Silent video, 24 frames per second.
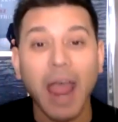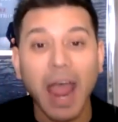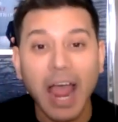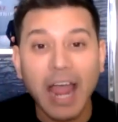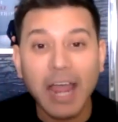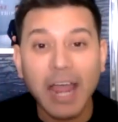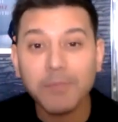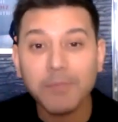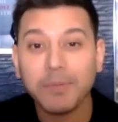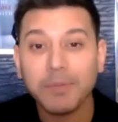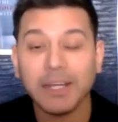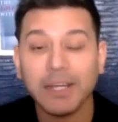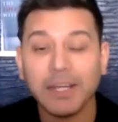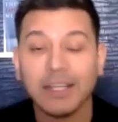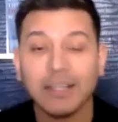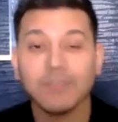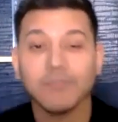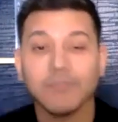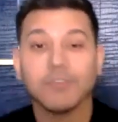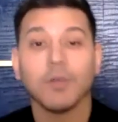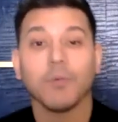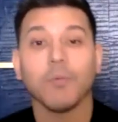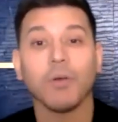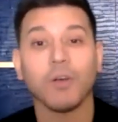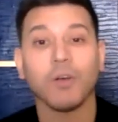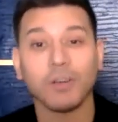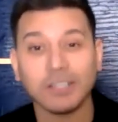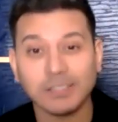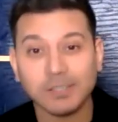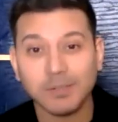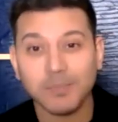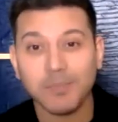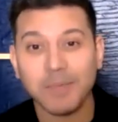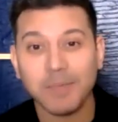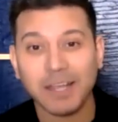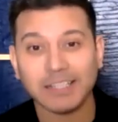I believe the world
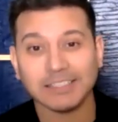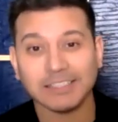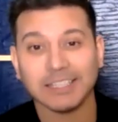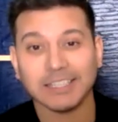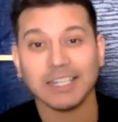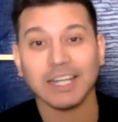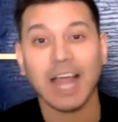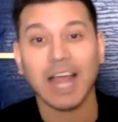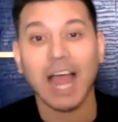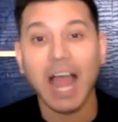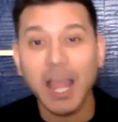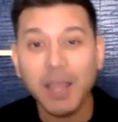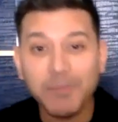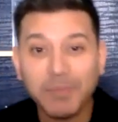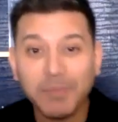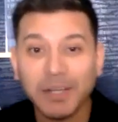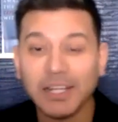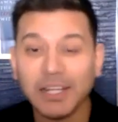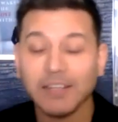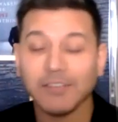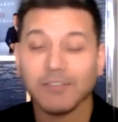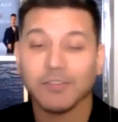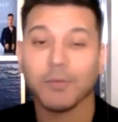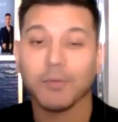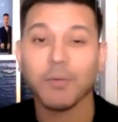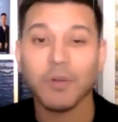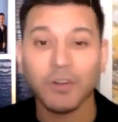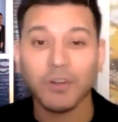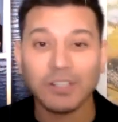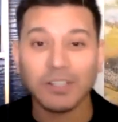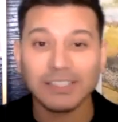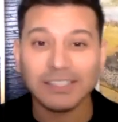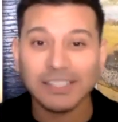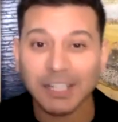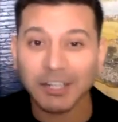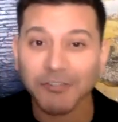is amazing. I believe the
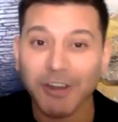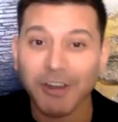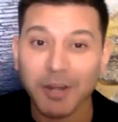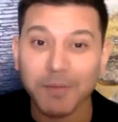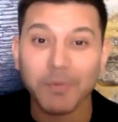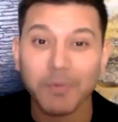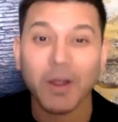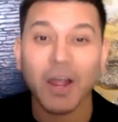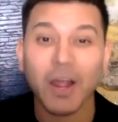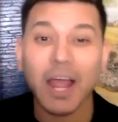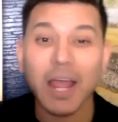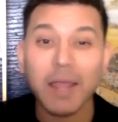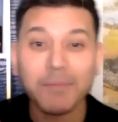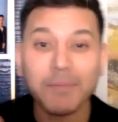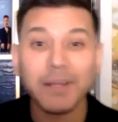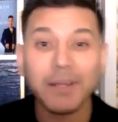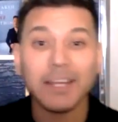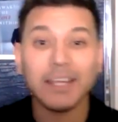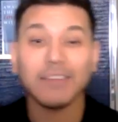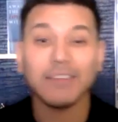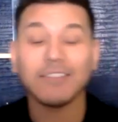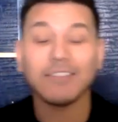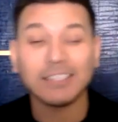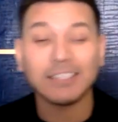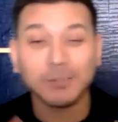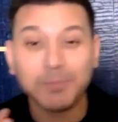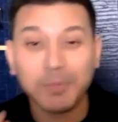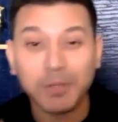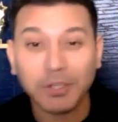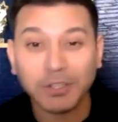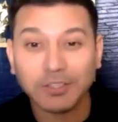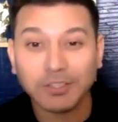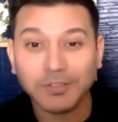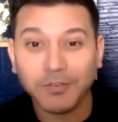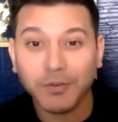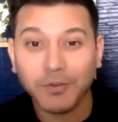world is incredible. I believe there's
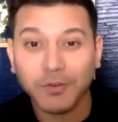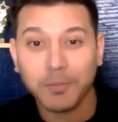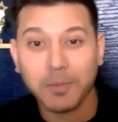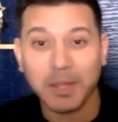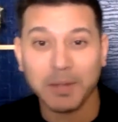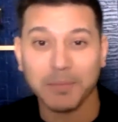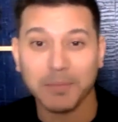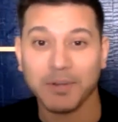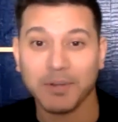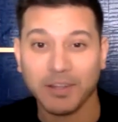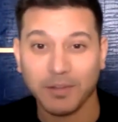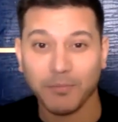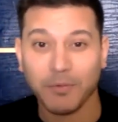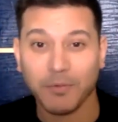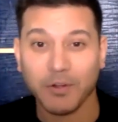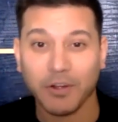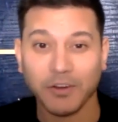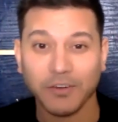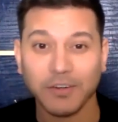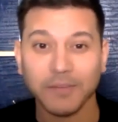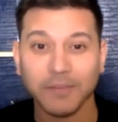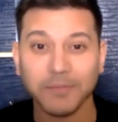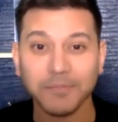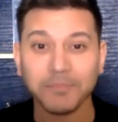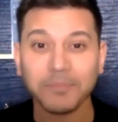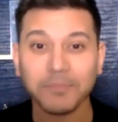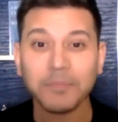beautiful people in the world.